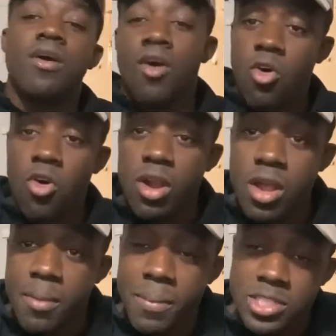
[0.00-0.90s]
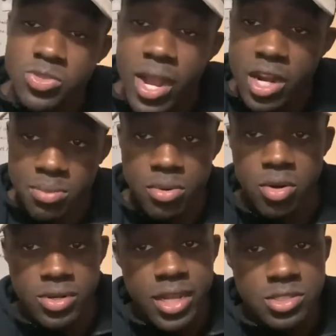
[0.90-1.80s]
Or my dryer
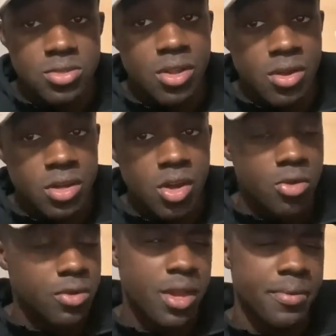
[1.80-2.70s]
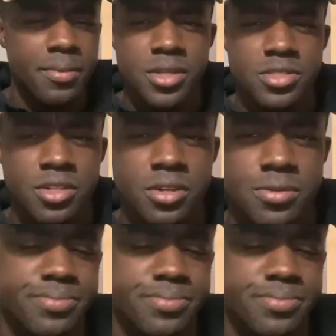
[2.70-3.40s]
broke not too long ago, a couple of months ago.